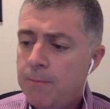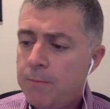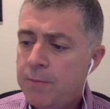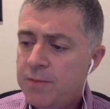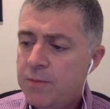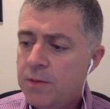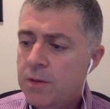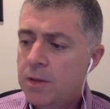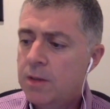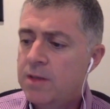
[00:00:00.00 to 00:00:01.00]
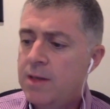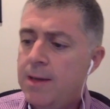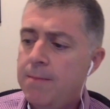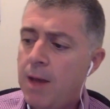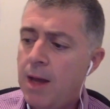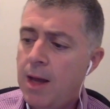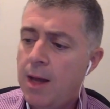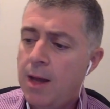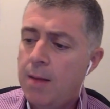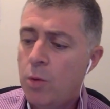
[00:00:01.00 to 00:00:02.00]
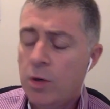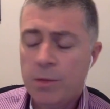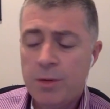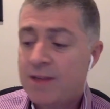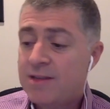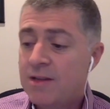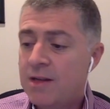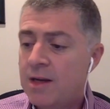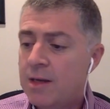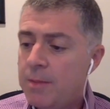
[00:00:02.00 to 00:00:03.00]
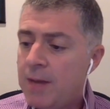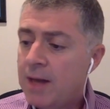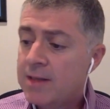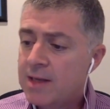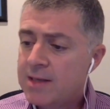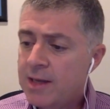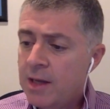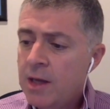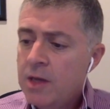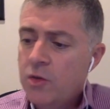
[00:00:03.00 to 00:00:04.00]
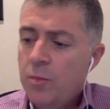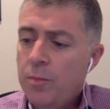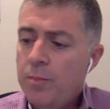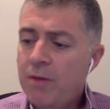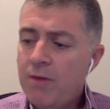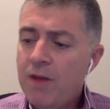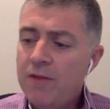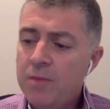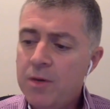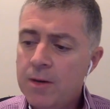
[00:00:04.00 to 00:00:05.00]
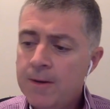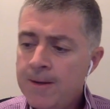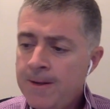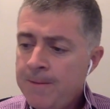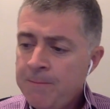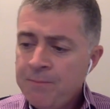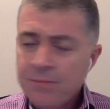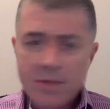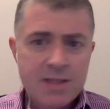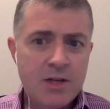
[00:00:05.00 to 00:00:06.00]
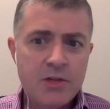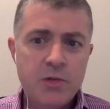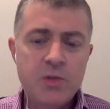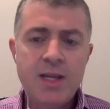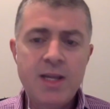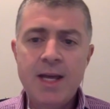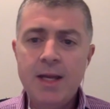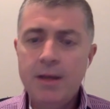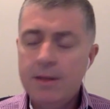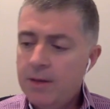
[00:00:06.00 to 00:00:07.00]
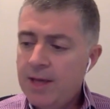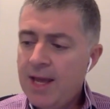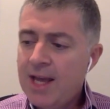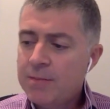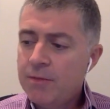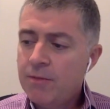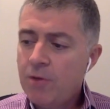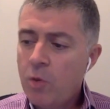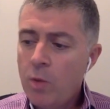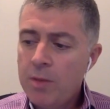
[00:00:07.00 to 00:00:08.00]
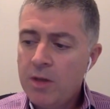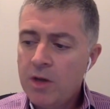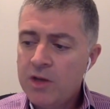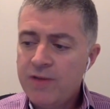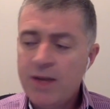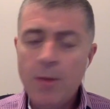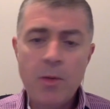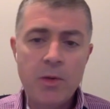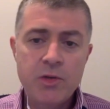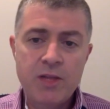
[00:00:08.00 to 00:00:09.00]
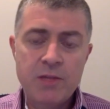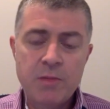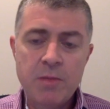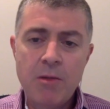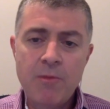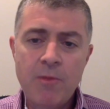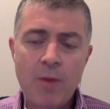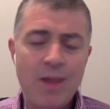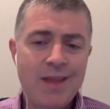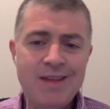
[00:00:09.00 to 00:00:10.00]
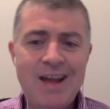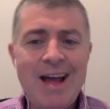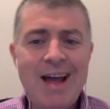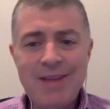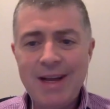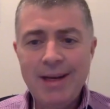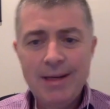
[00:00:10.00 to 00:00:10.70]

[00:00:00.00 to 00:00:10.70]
Pittsburgh, let's see, Morgan Burnett's still not going to be back, it sounds like. So Ben Roethlisberger said on Tuesday that, he hasn't been throwing well because of an elbow injury that's been bothering him for a while. And he said, I'm fine.